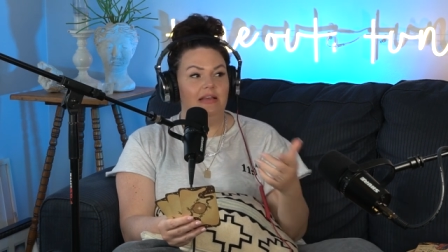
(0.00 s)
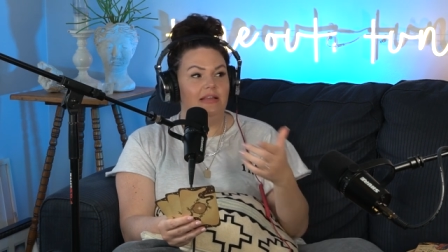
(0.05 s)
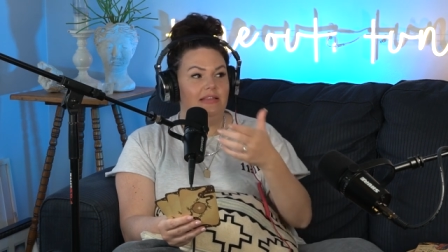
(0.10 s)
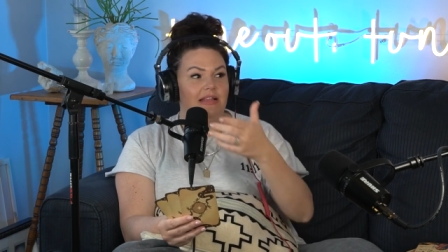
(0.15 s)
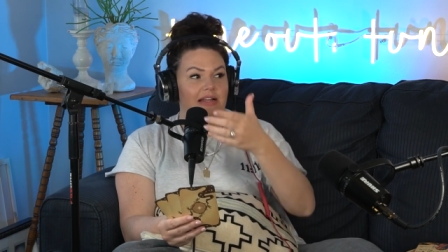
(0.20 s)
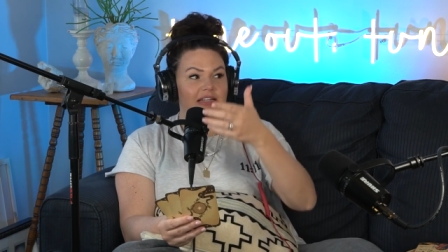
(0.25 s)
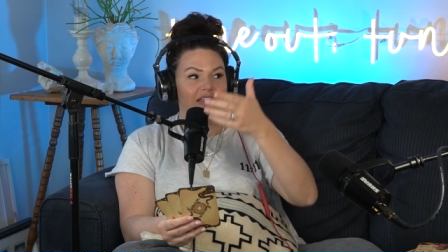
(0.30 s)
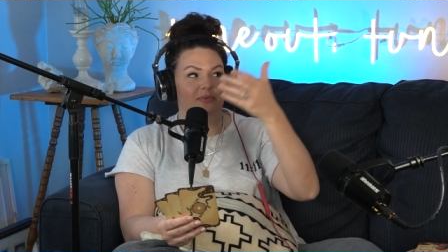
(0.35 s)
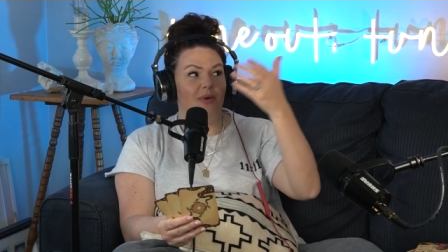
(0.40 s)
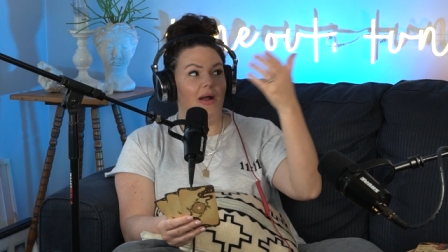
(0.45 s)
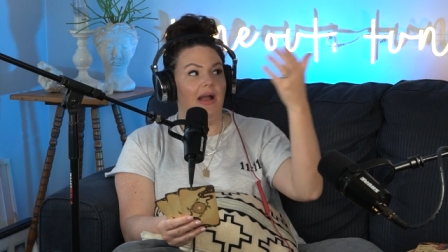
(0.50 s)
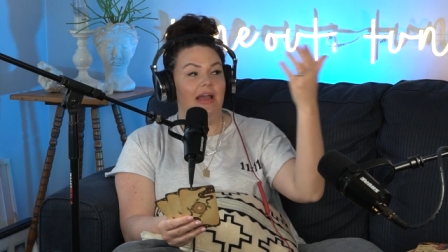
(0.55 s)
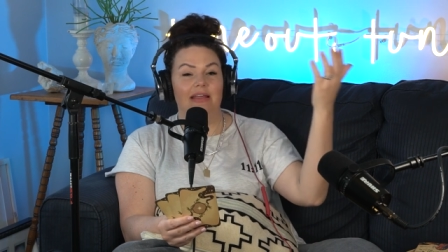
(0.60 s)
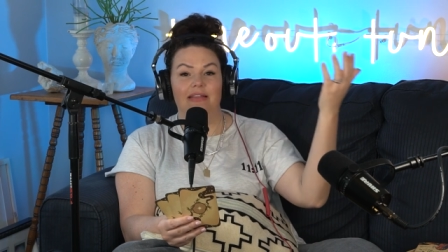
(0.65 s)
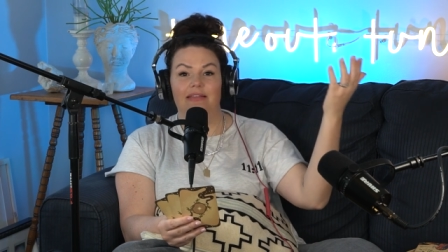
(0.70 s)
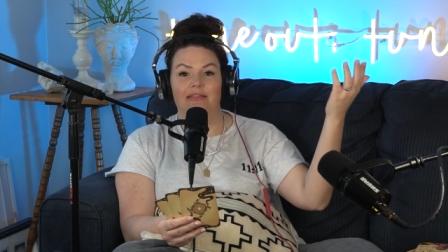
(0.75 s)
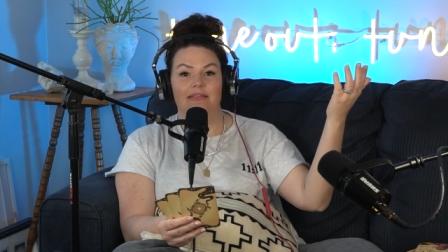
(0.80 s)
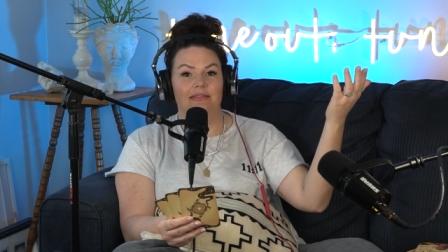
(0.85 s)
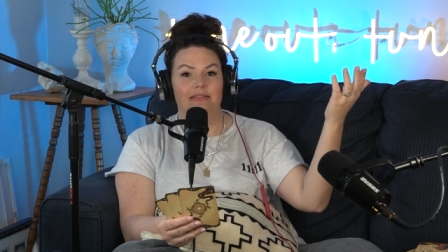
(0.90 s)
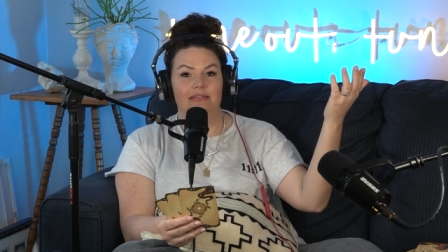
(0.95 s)
That's why,
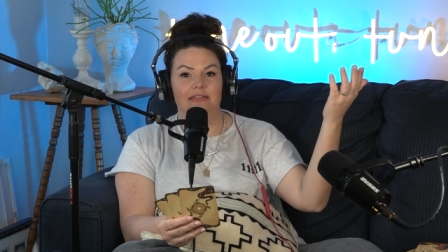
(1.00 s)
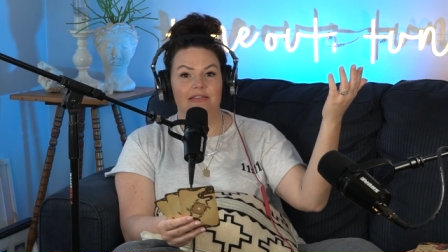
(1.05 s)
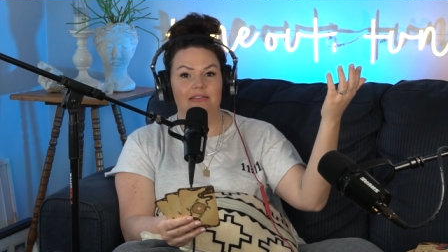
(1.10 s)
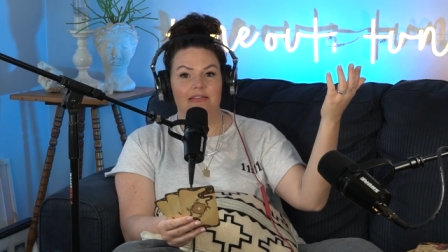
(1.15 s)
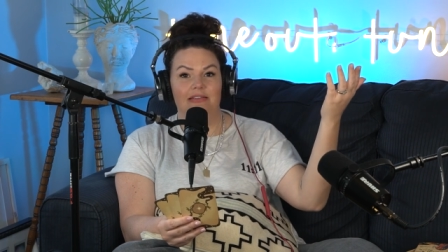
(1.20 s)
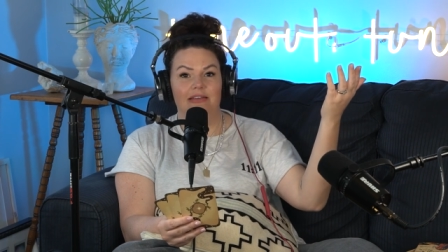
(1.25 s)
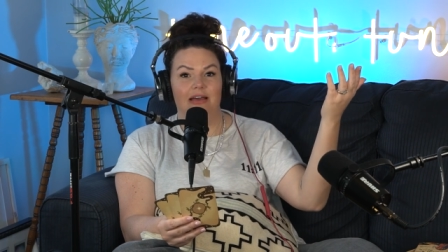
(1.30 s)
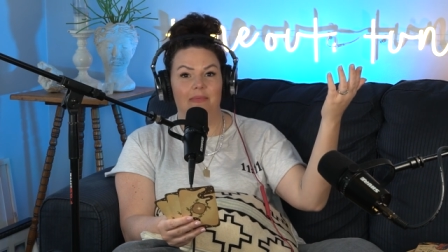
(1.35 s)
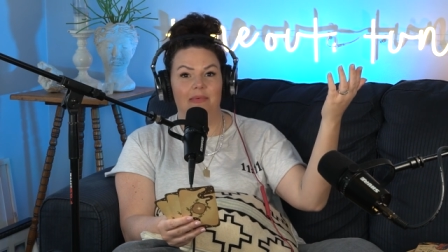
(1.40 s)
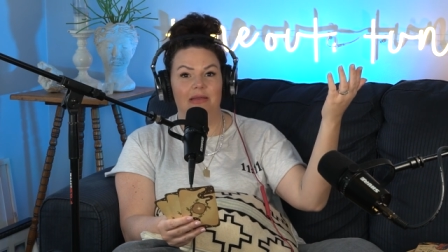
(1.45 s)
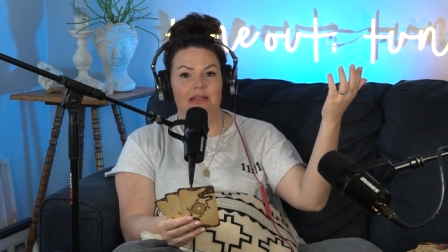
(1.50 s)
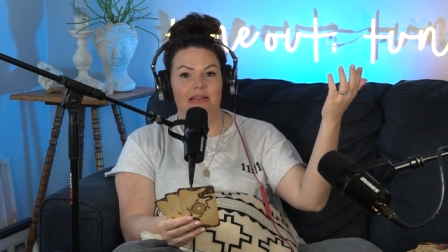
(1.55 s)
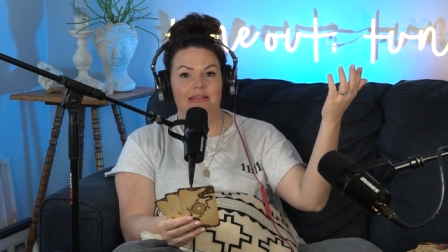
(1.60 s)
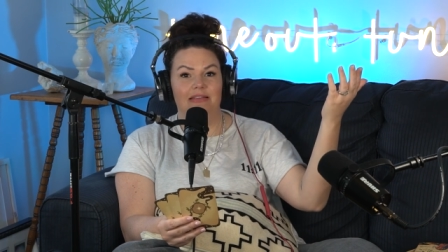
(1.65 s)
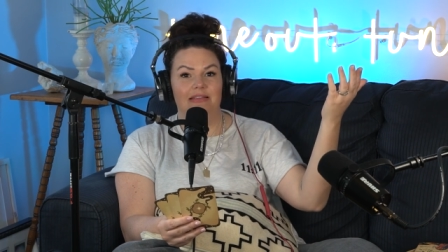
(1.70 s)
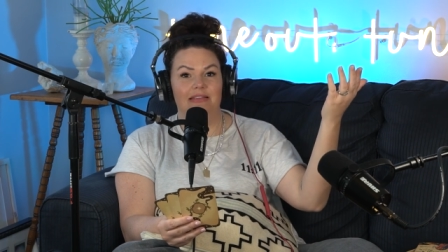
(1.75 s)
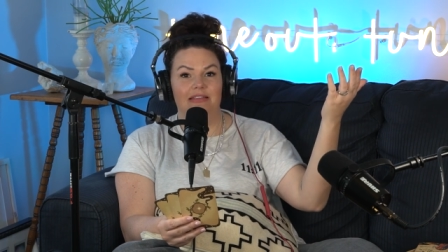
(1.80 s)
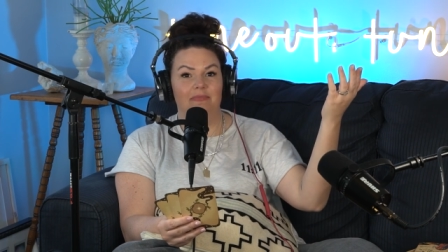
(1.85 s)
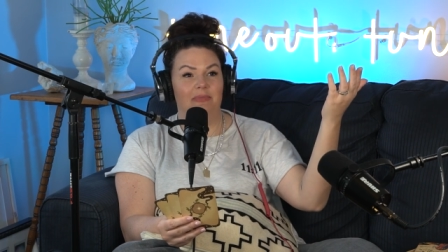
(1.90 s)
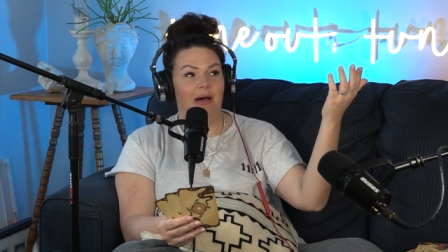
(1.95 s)
I mean,
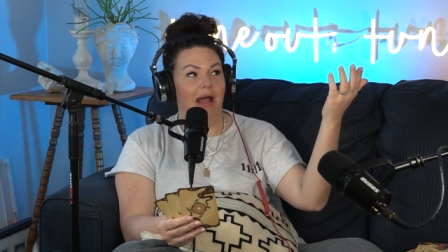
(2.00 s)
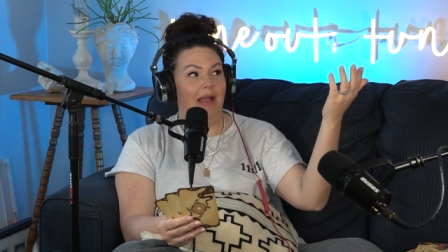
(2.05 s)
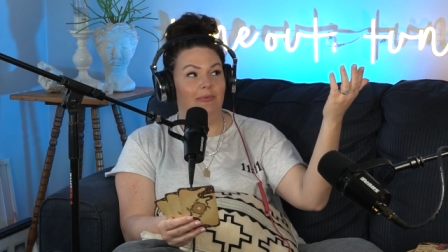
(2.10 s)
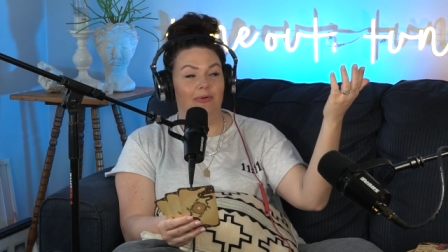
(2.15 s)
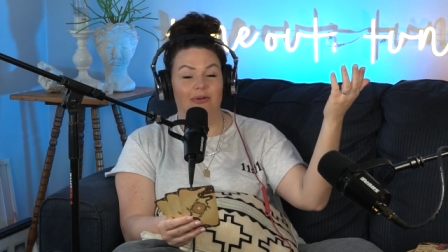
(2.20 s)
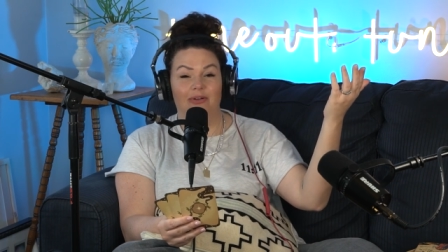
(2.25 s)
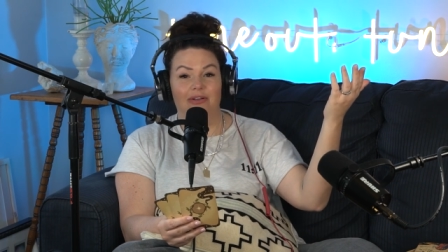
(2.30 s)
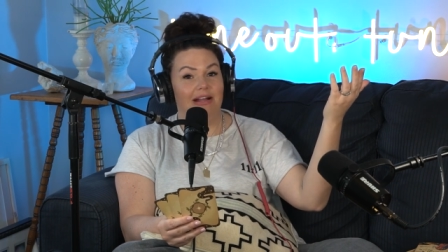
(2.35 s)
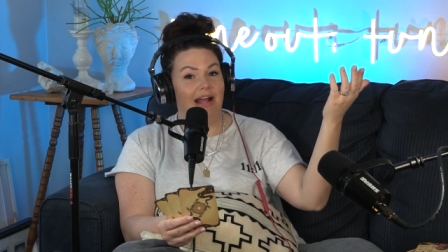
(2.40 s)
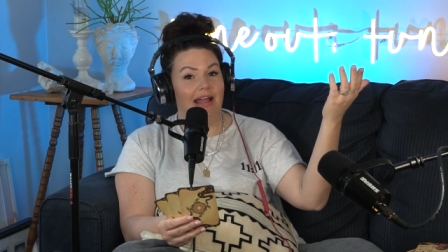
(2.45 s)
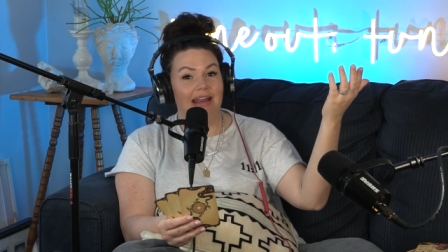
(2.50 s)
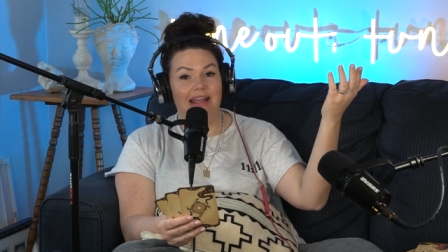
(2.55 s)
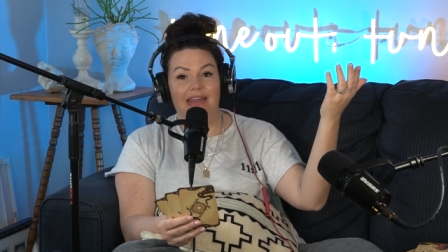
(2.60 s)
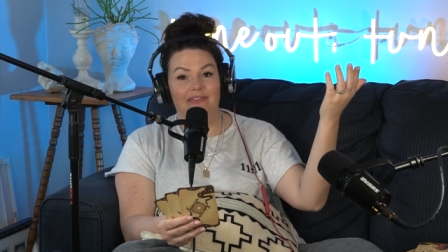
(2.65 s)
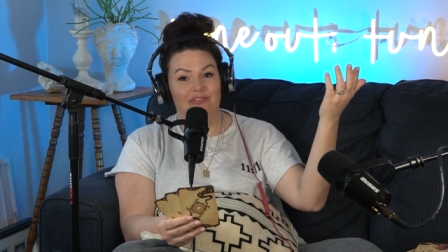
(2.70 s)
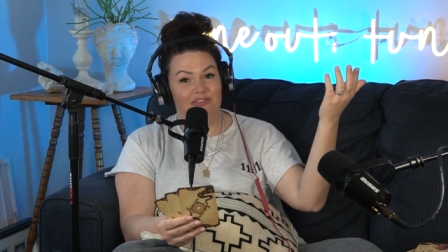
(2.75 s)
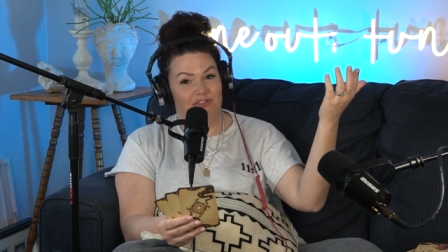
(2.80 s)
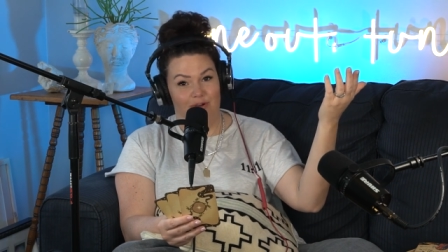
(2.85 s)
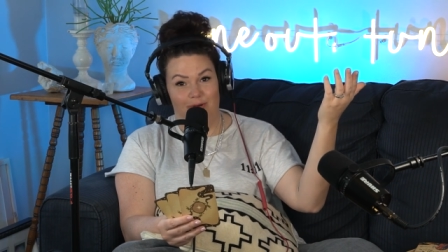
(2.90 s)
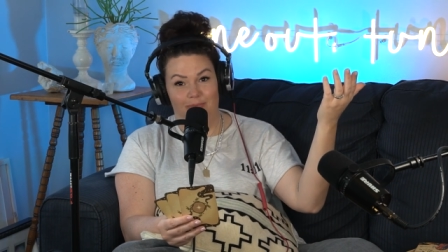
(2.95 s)
the Bible, got to
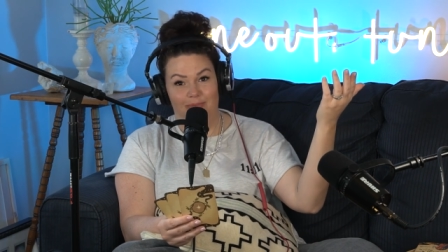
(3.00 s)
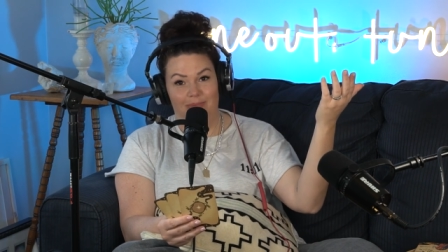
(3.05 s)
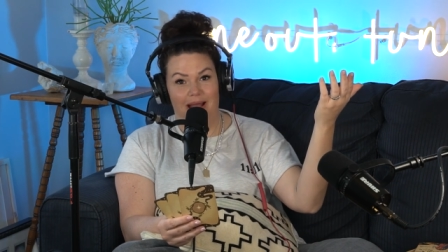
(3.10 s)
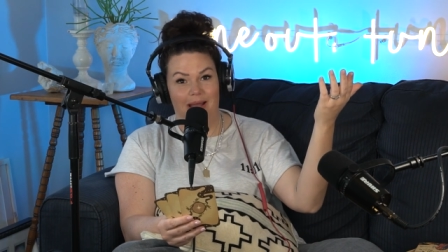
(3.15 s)
give it to them.